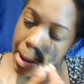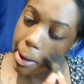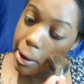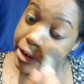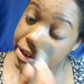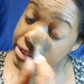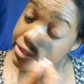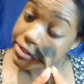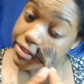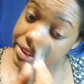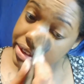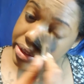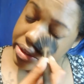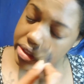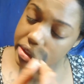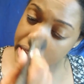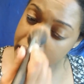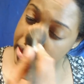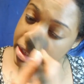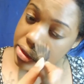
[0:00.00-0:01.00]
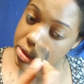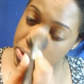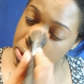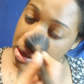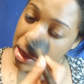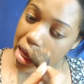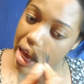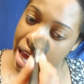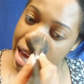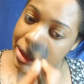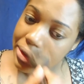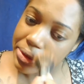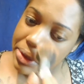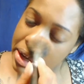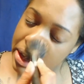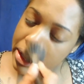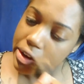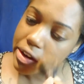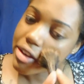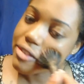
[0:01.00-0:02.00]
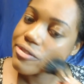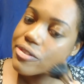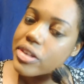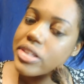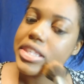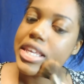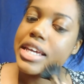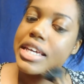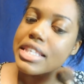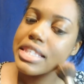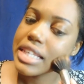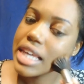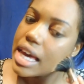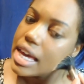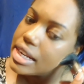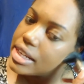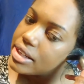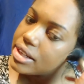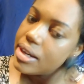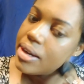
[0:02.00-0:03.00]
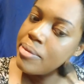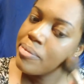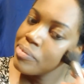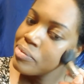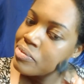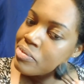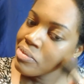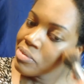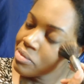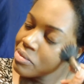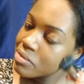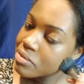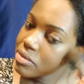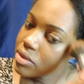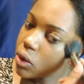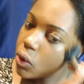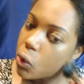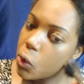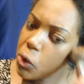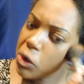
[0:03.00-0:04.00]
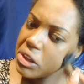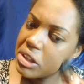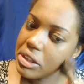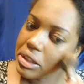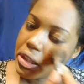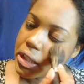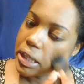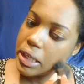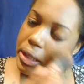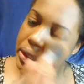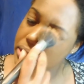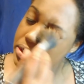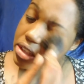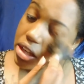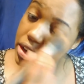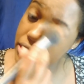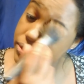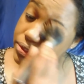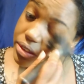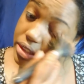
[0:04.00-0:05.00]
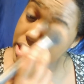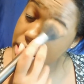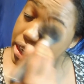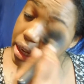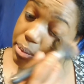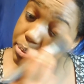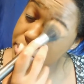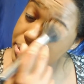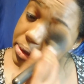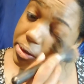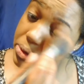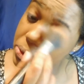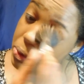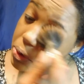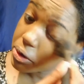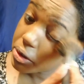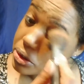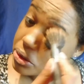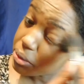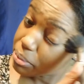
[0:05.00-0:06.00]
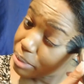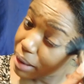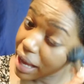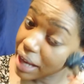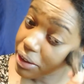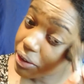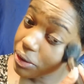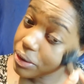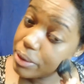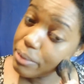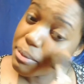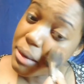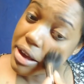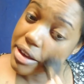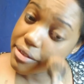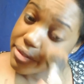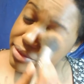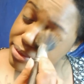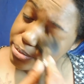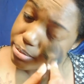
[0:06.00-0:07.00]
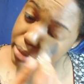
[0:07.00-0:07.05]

it feels like it's, I don't know, it feels like it's kind of oily. So I feel like I'm putting oil back on my